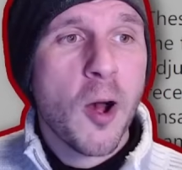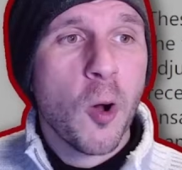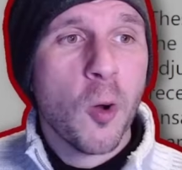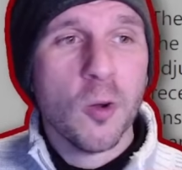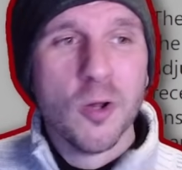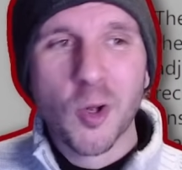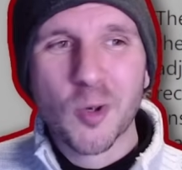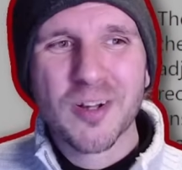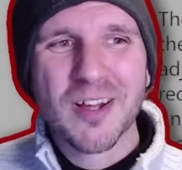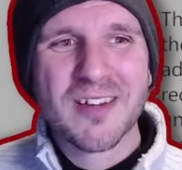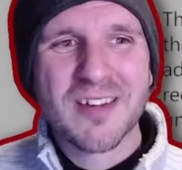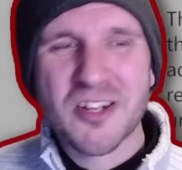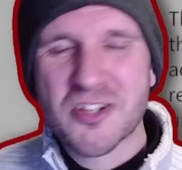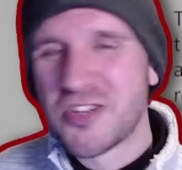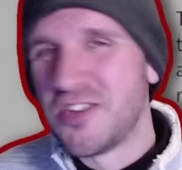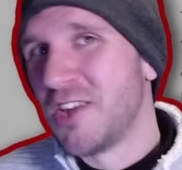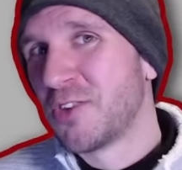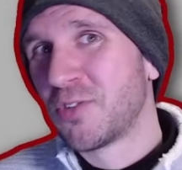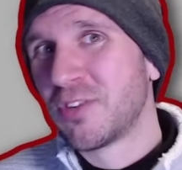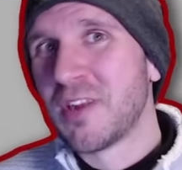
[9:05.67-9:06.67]

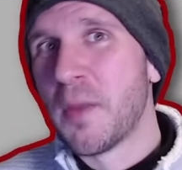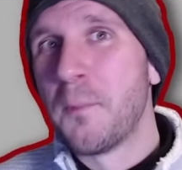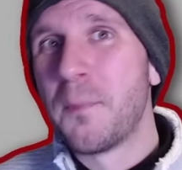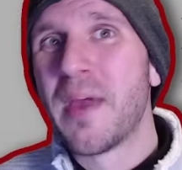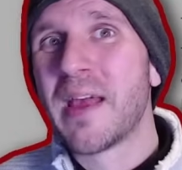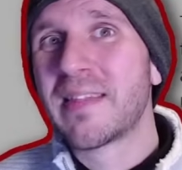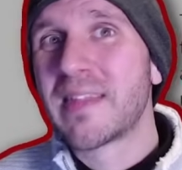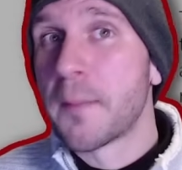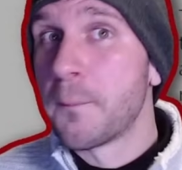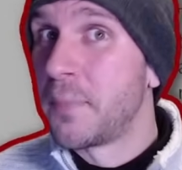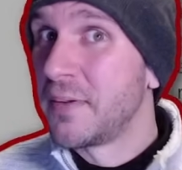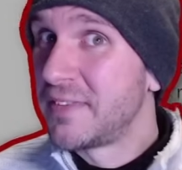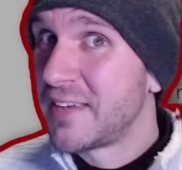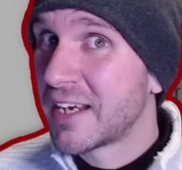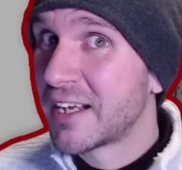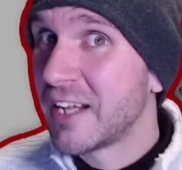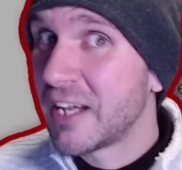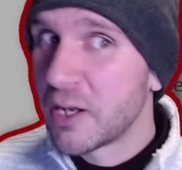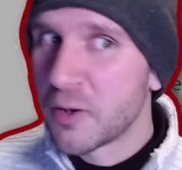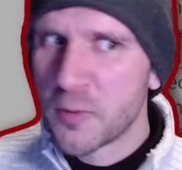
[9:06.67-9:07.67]
Localization. This was a big thing,
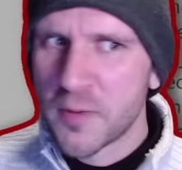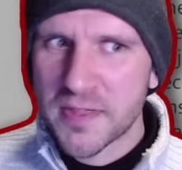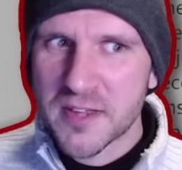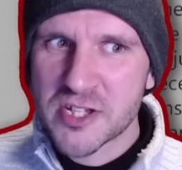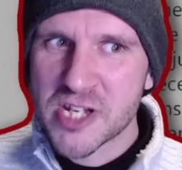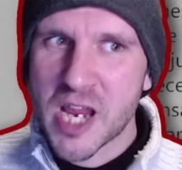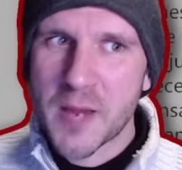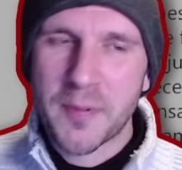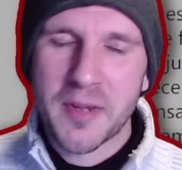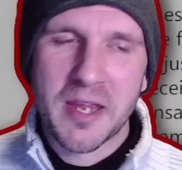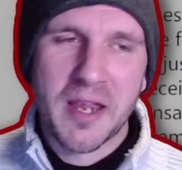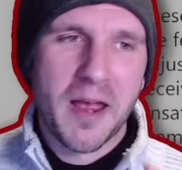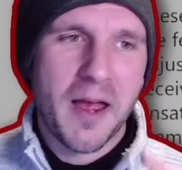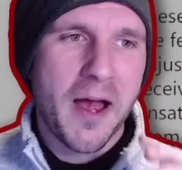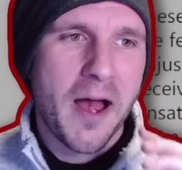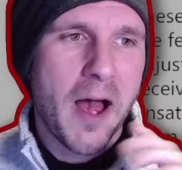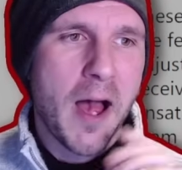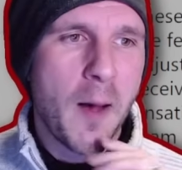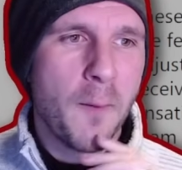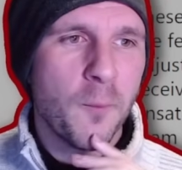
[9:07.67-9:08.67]
particularly with the
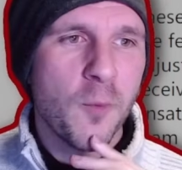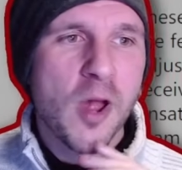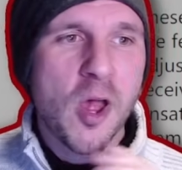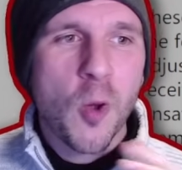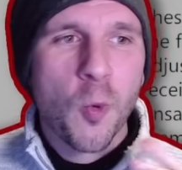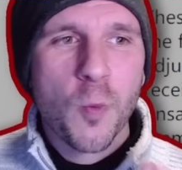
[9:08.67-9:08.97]
JP.